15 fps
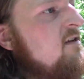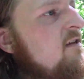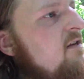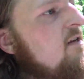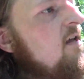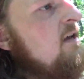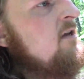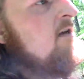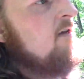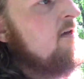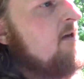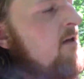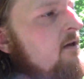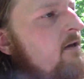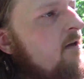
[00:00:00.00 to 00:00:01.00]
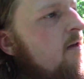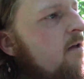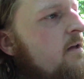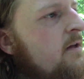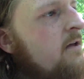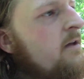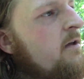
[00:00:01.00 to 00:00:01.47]
to take
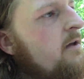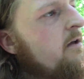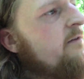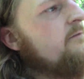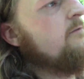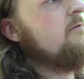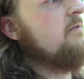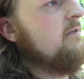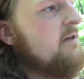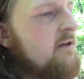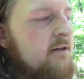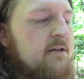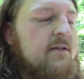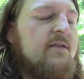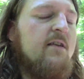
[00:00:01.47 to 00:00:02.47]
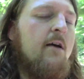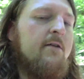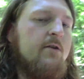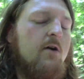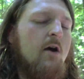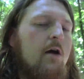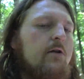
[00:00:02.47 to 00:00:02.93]
everything that's
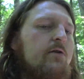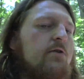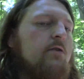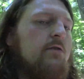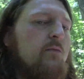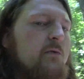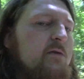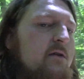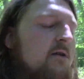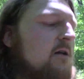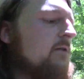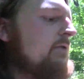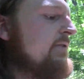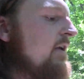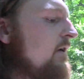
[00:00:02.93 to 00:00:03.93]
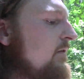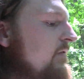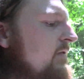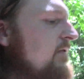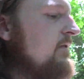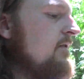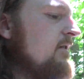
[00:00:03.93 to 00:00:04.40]
unconscious within
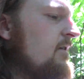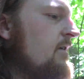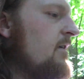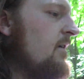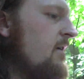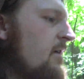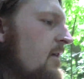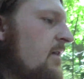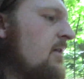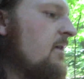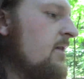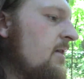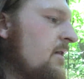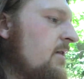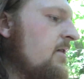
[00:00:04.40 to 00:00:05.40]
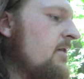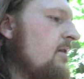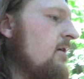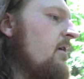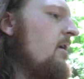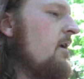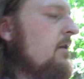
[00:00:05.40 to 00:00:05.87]
ourselves
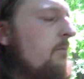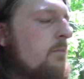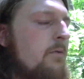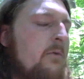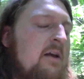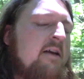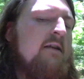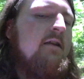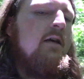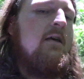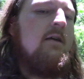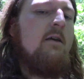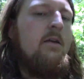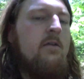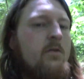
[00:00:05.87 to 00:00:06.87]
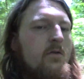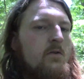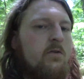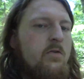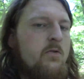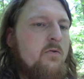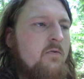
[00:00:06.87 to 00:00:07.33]
and bring it
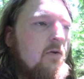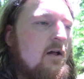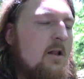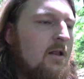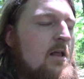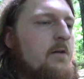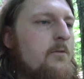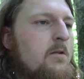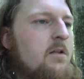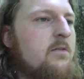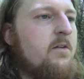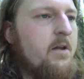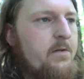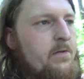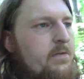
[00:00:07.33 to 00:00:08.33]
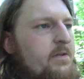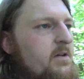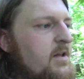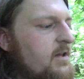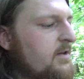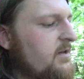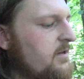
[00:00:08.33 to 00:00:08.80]
to a level of
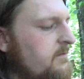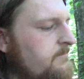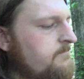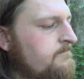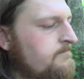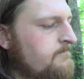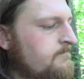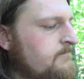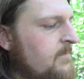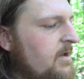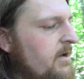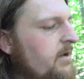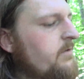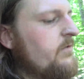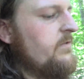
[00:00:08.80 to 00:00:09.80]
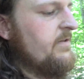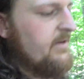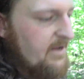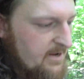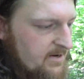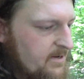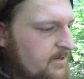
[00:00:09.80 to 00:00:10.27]
understanding,
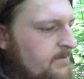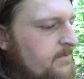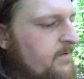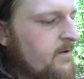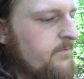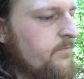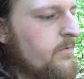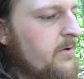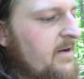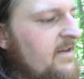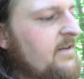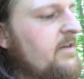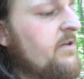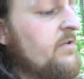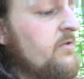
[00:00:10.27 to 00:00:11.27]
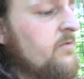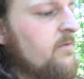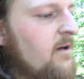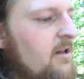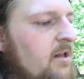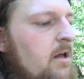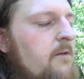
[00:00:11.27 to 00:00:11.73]
and bring it to
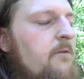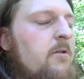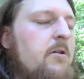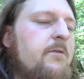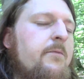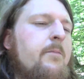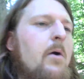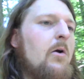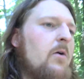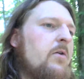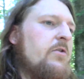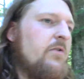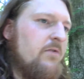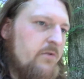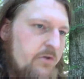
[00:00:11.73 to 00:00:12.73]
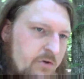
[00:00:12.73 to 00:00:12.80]
a level of personal